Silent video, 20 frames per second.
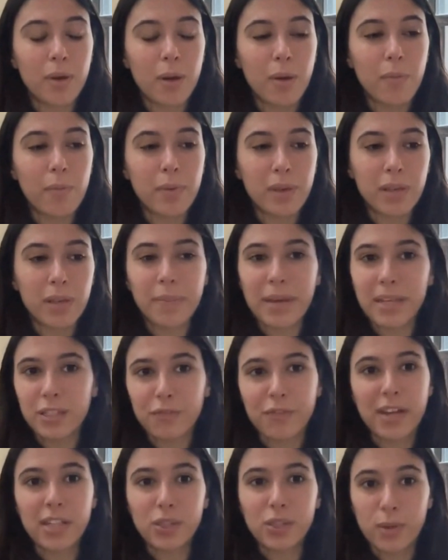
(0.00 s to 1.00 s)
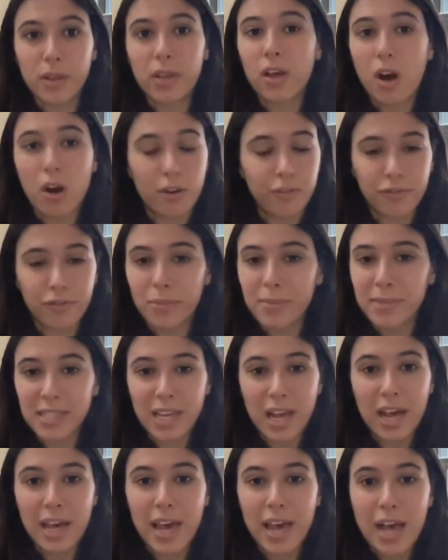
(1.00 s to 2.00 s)
being best friends with are from
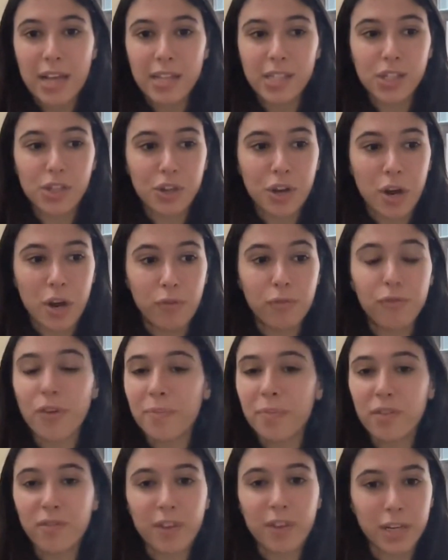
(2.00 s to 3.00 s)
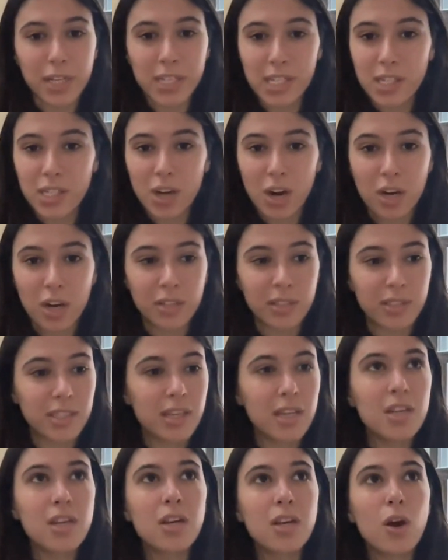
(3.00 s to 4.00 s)
CIS. From the very start,
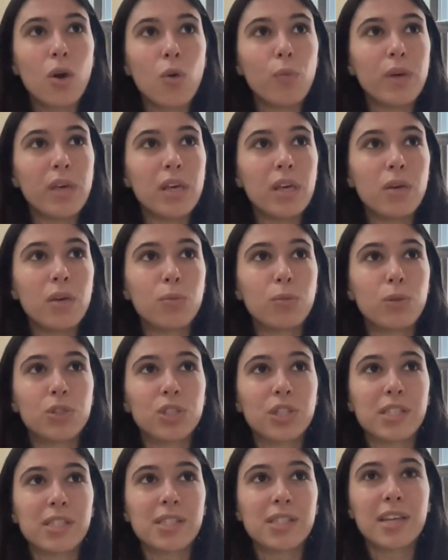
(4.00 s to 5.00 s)
we were just